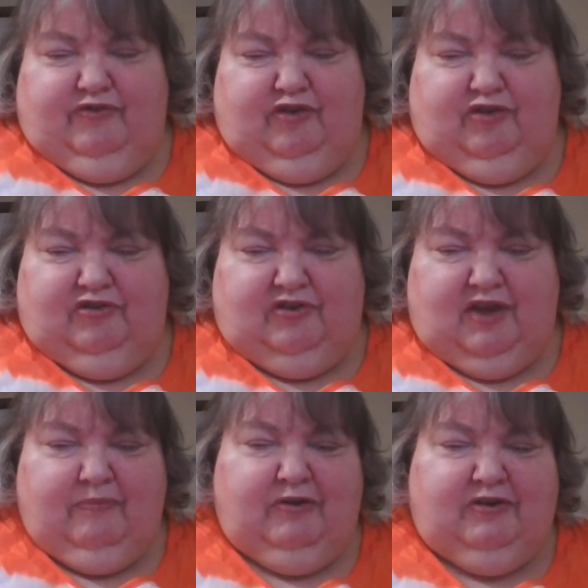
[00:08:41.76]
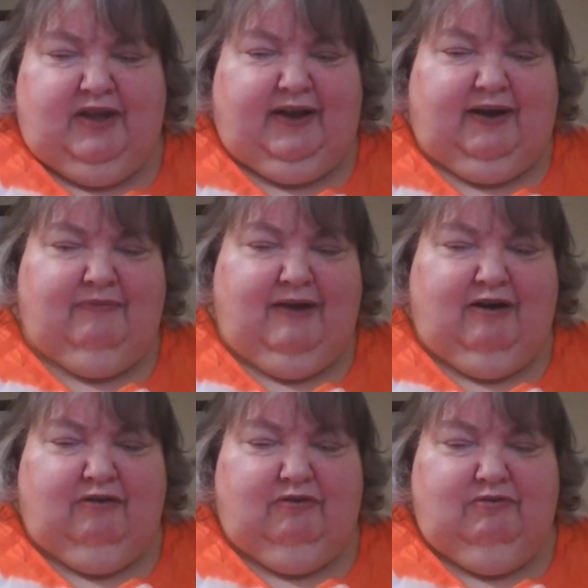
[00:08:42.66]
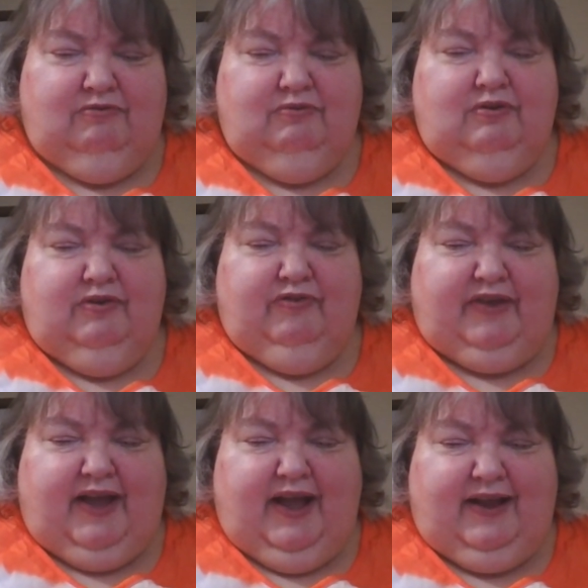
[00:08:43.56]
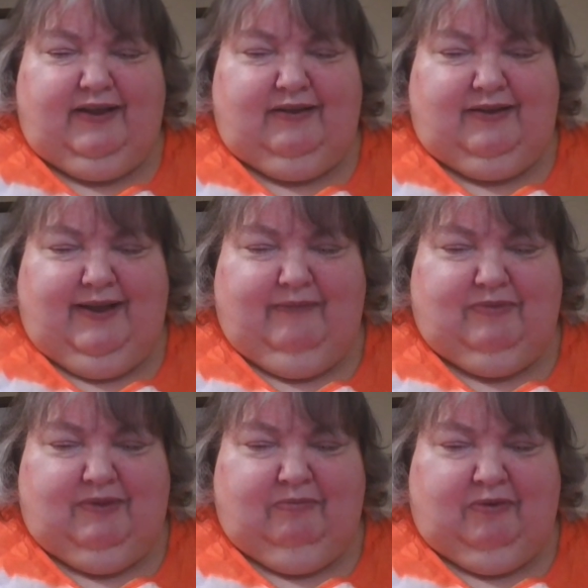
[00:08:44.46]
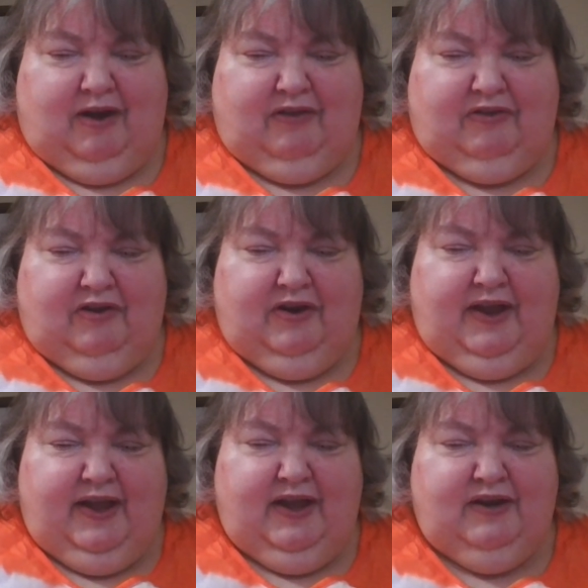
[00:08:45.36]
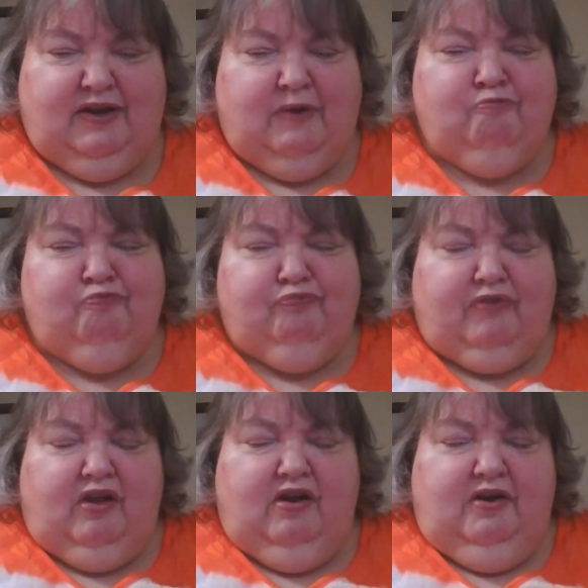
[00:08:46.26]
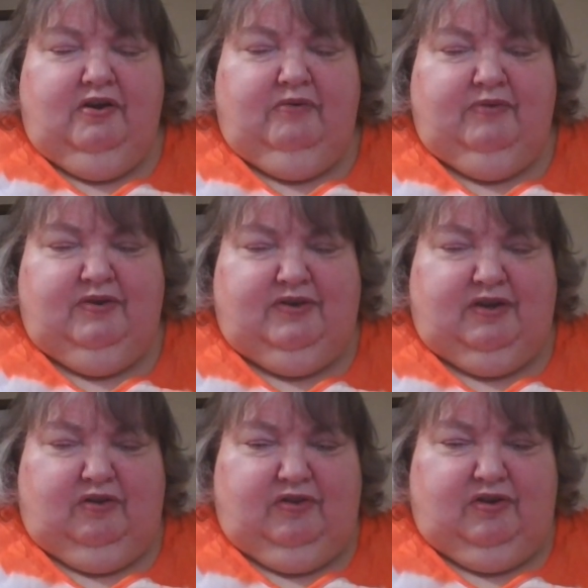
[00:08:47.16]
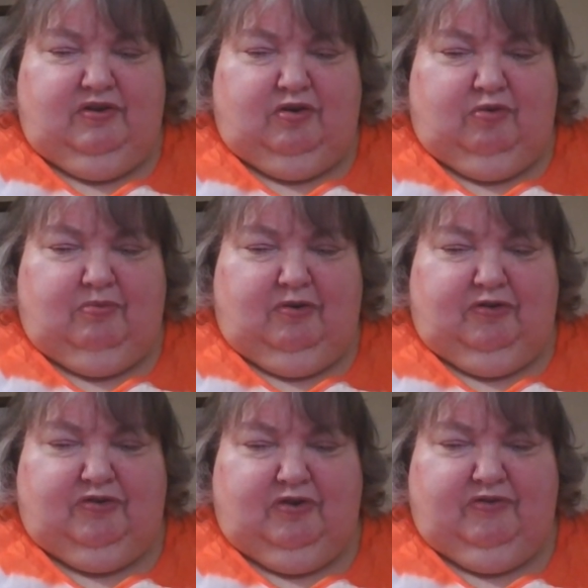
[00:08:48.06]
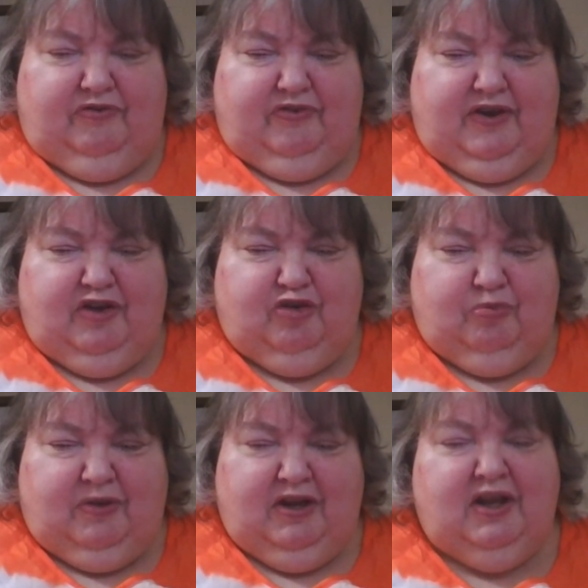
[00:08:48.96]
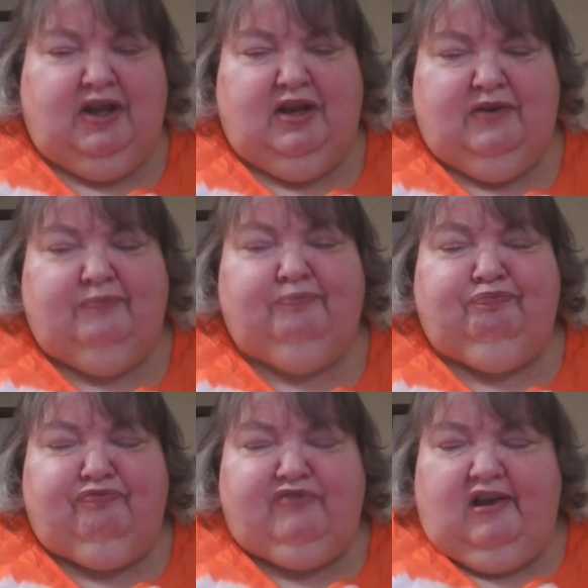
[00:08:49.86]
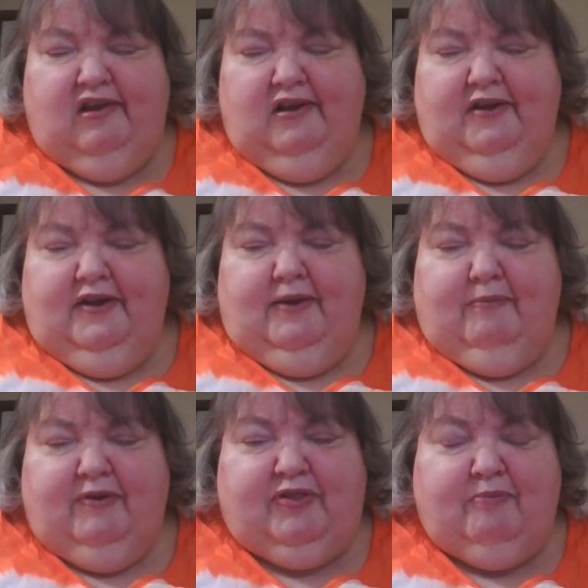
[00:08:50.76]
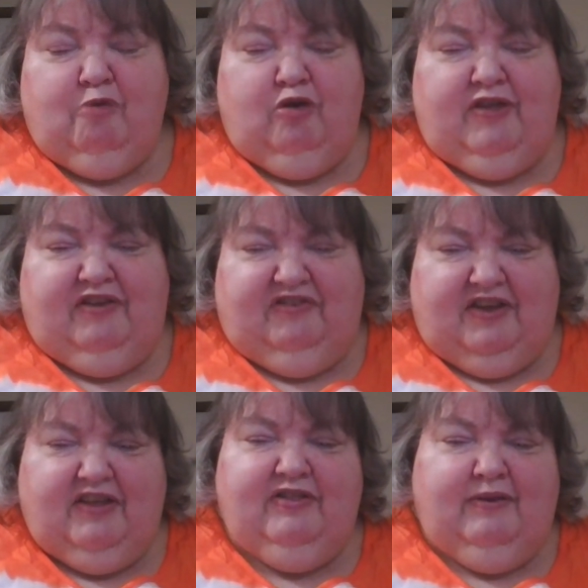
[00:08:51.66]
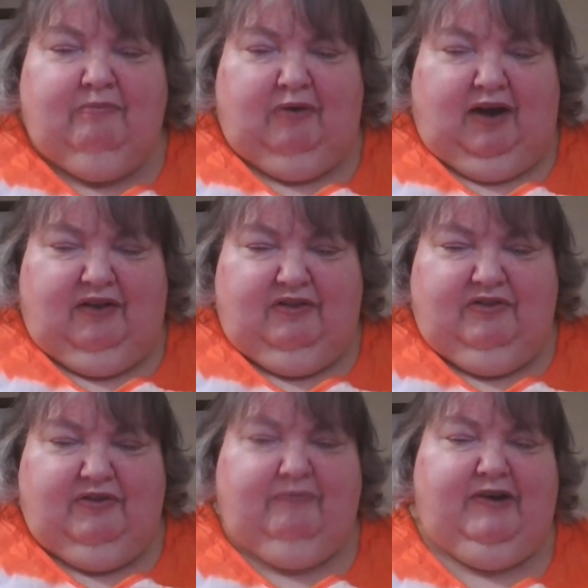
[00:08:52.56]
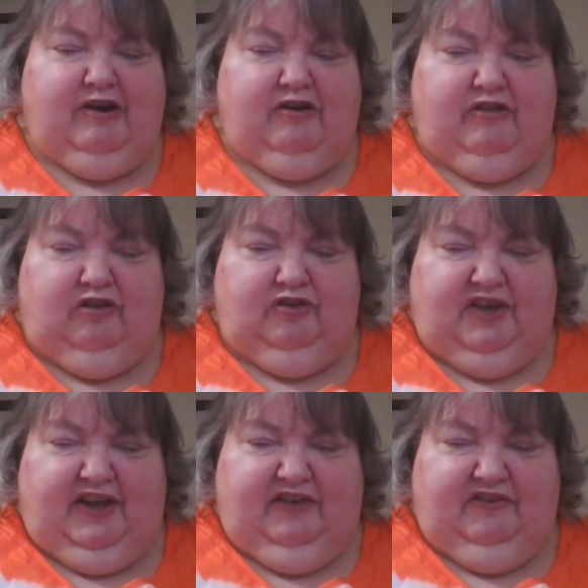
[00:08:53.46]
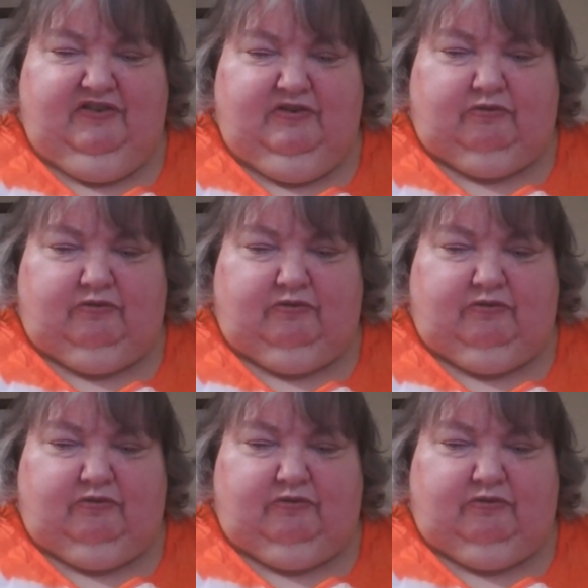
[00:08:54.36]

first time you take them out. You can't keep the broth on hand until the dough balls are finished being eaten. But the more they sit in the broth, the better they'll taste.